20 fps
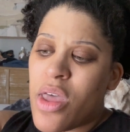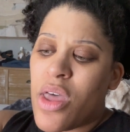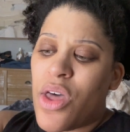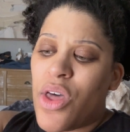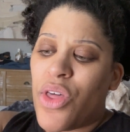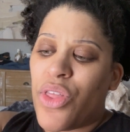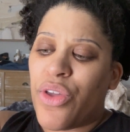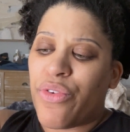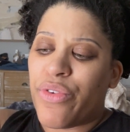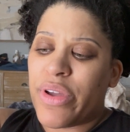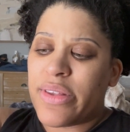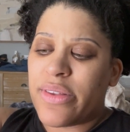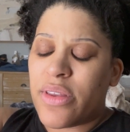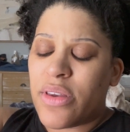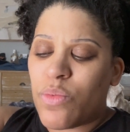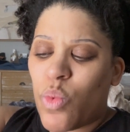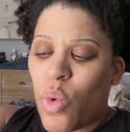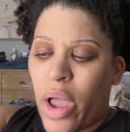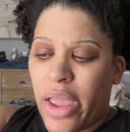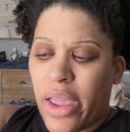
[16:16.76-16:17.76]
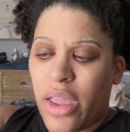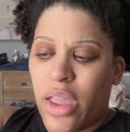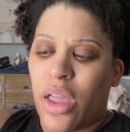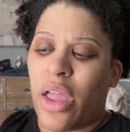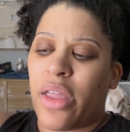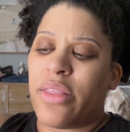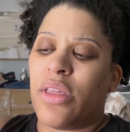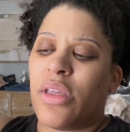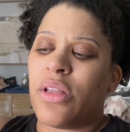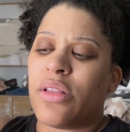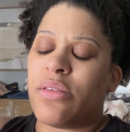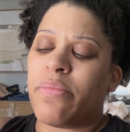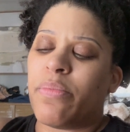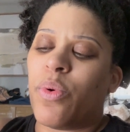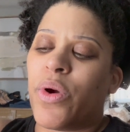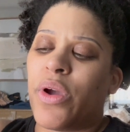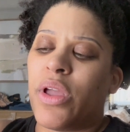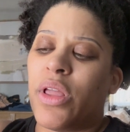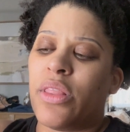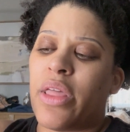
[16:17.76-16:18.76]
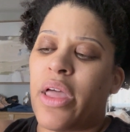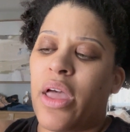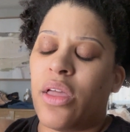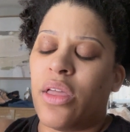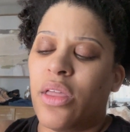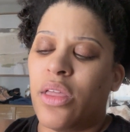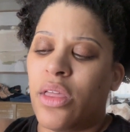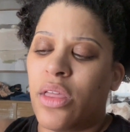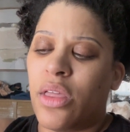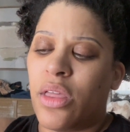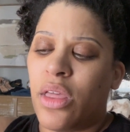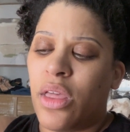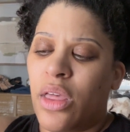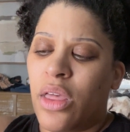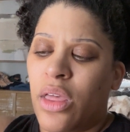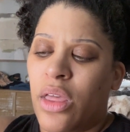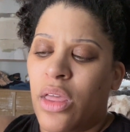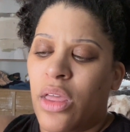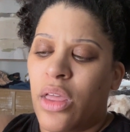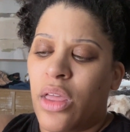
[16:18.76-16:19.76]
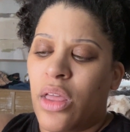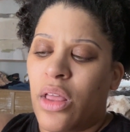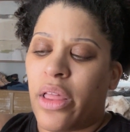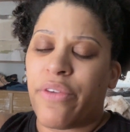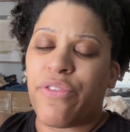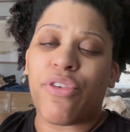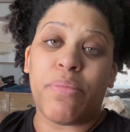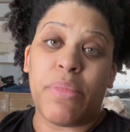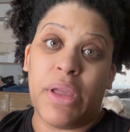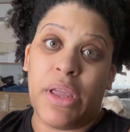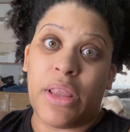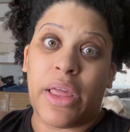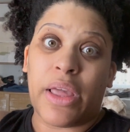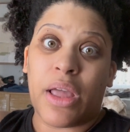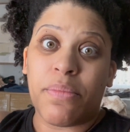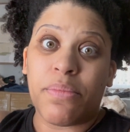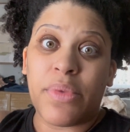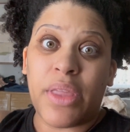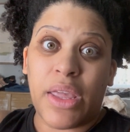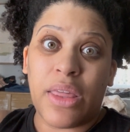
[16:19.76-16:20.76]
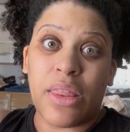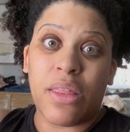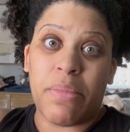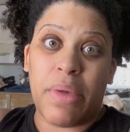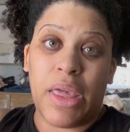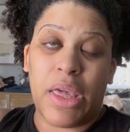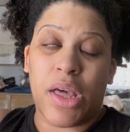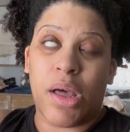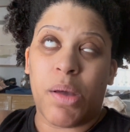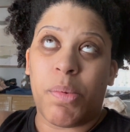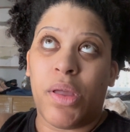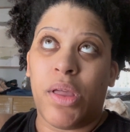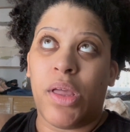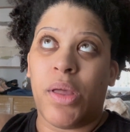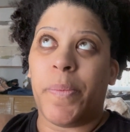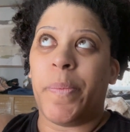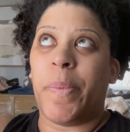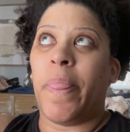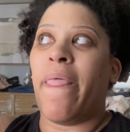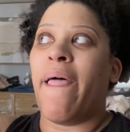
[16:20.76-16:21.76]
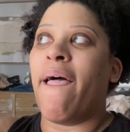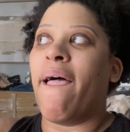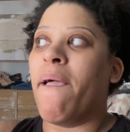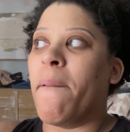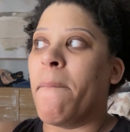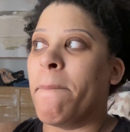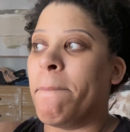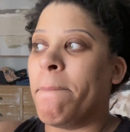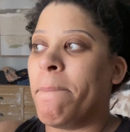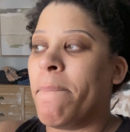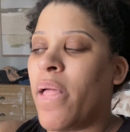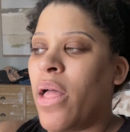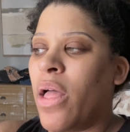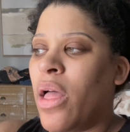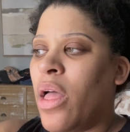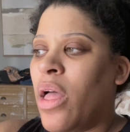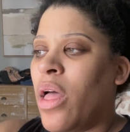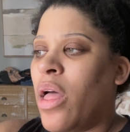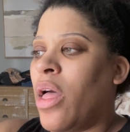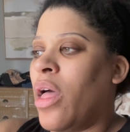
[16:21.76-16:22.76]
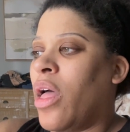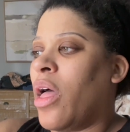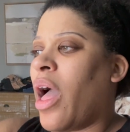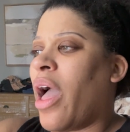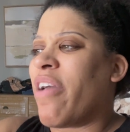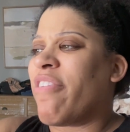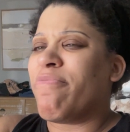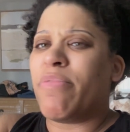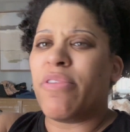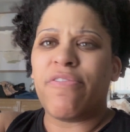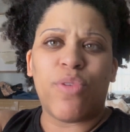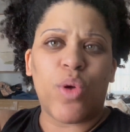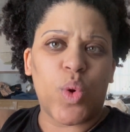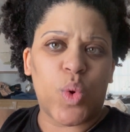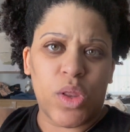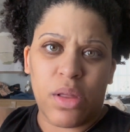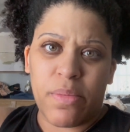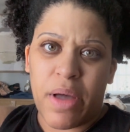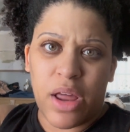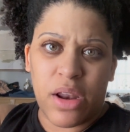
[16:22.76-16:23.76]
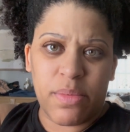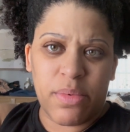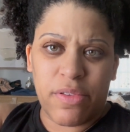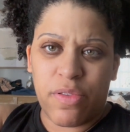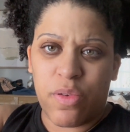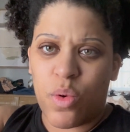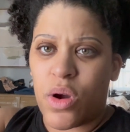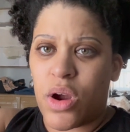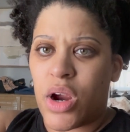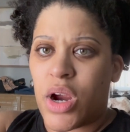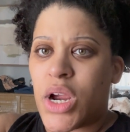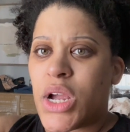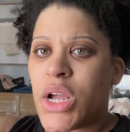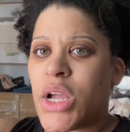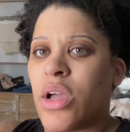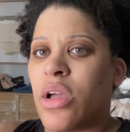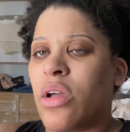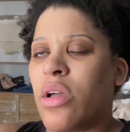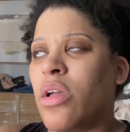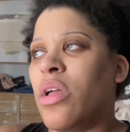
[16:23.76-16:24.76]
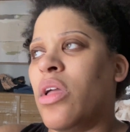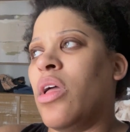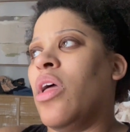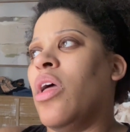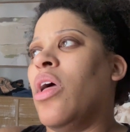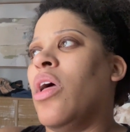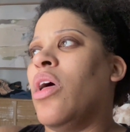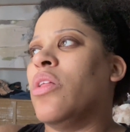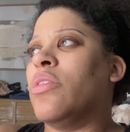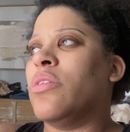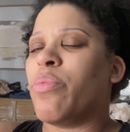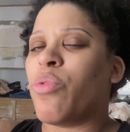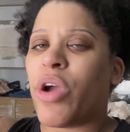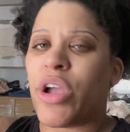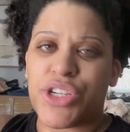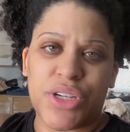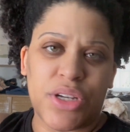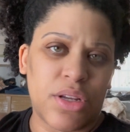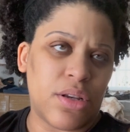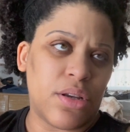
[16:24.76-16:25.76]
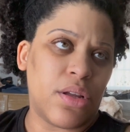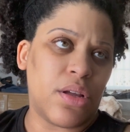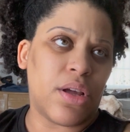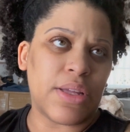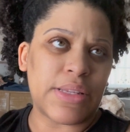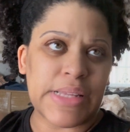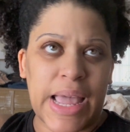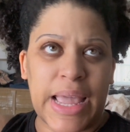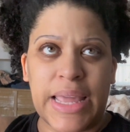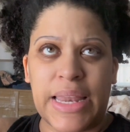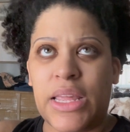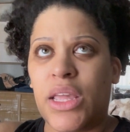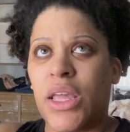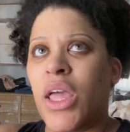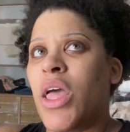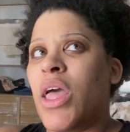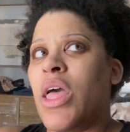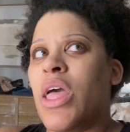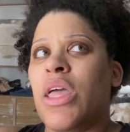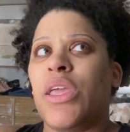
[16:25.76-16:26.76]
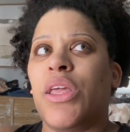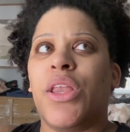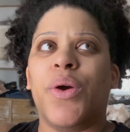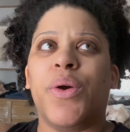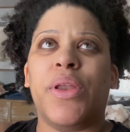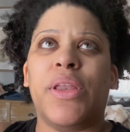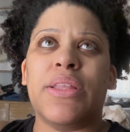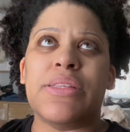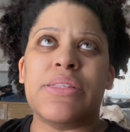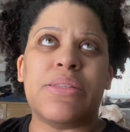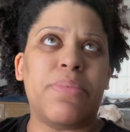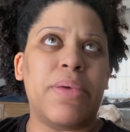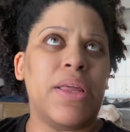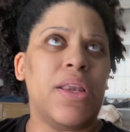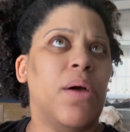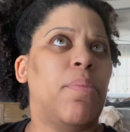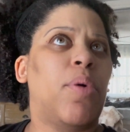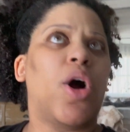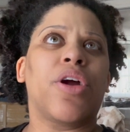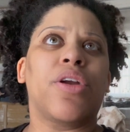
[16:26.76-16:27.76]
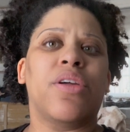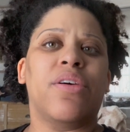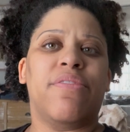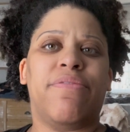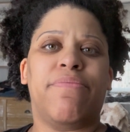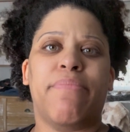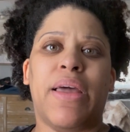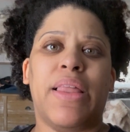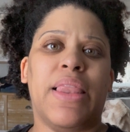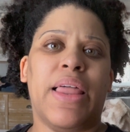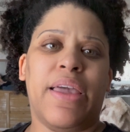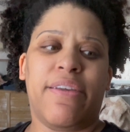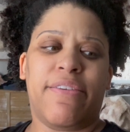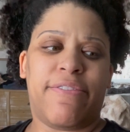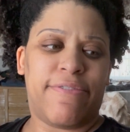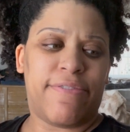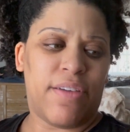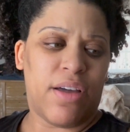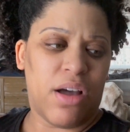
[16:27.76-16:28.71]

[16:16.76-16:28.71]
the reason why I think it's important that, like for me, like I'm taking the makeup. I've been vocal about it before. Depression, anxiety, it has been a part of my life